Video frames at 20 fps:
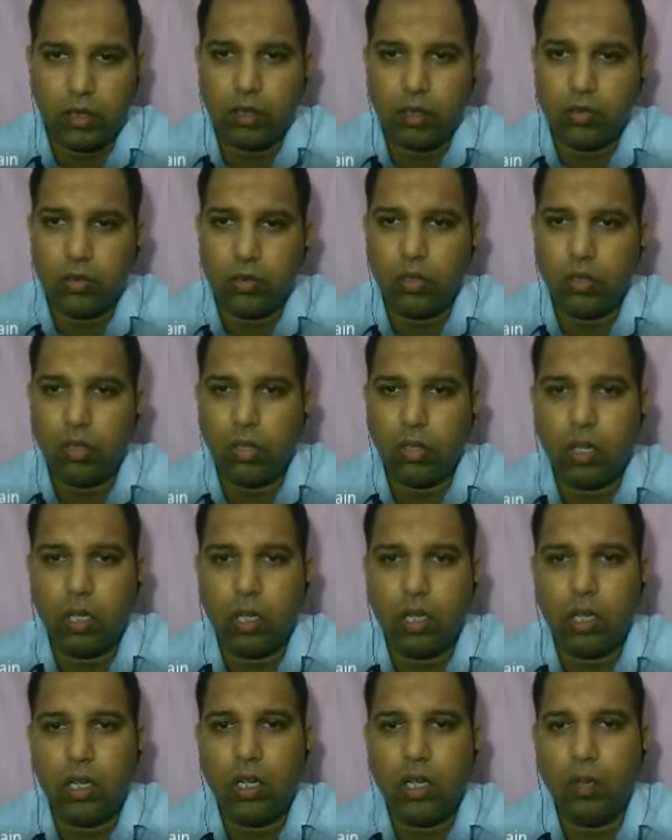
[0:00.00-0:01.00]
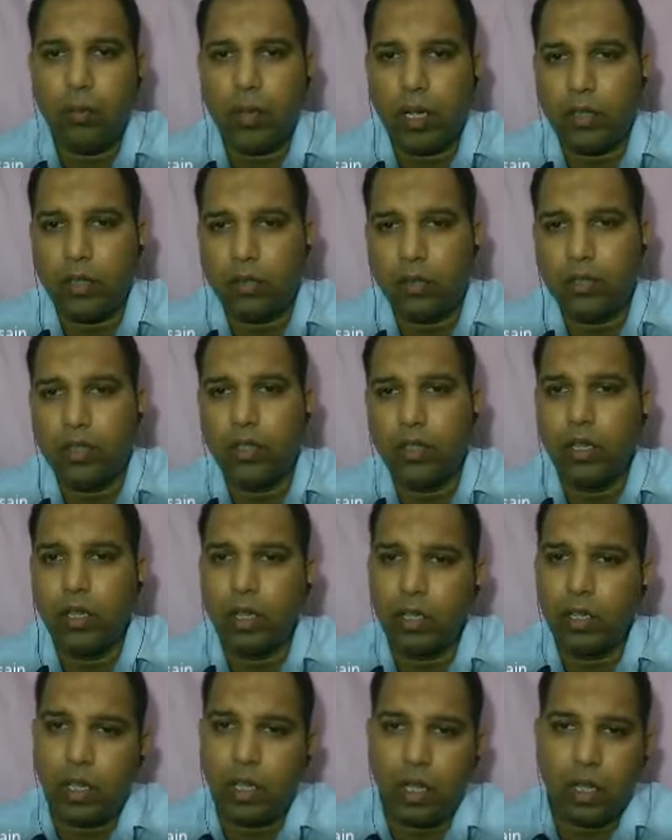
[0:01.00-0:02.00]
So a pathogen
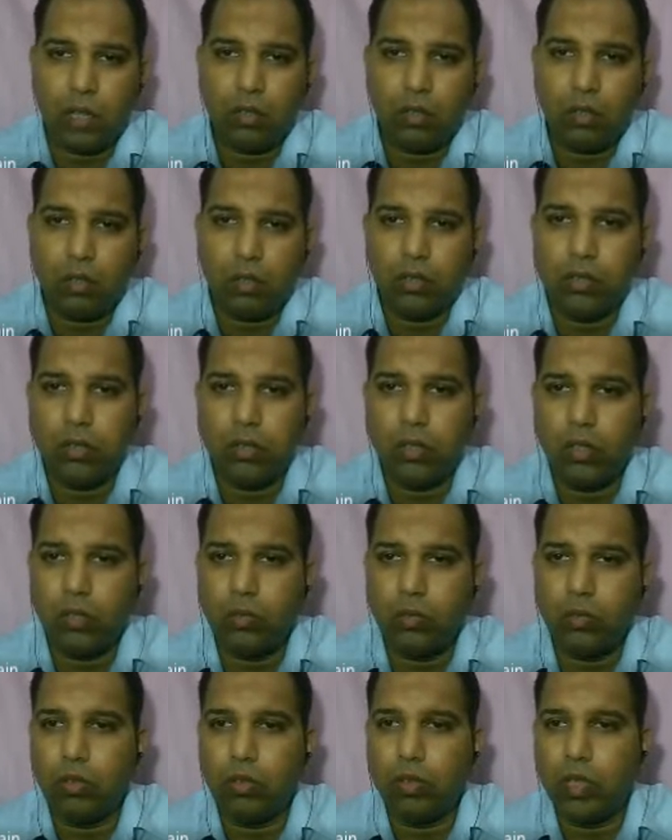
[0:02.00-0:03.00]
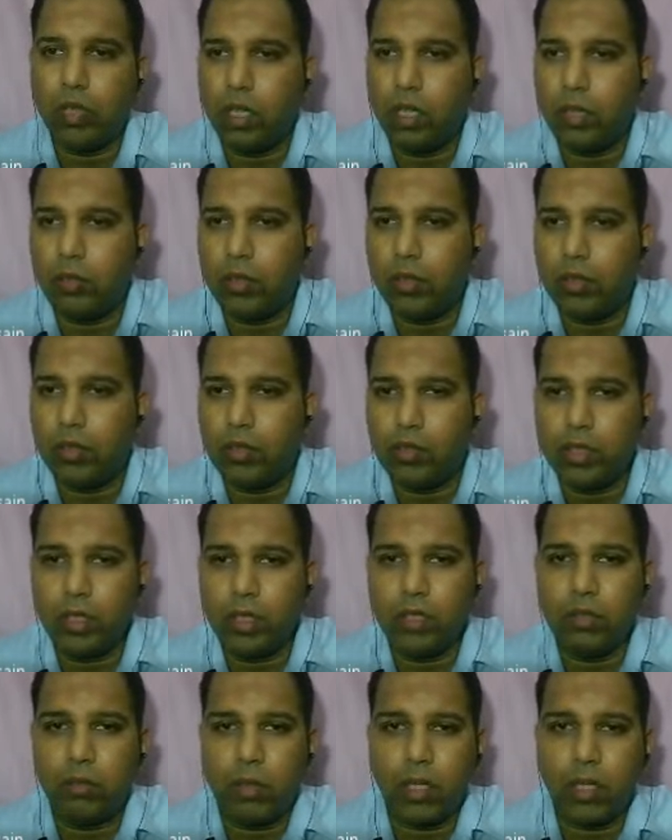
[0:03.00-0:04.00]
that can cause human or animal
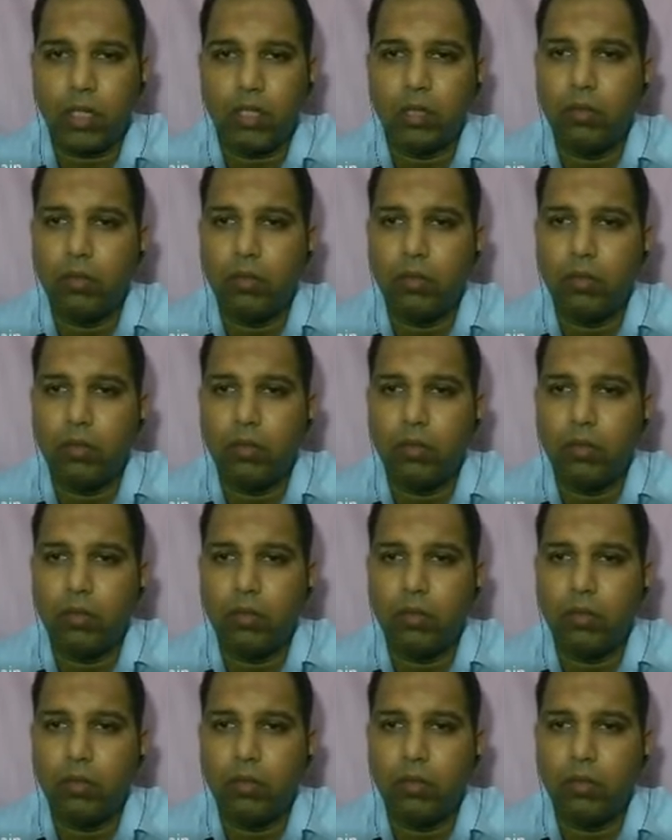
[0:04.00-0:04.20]
disease but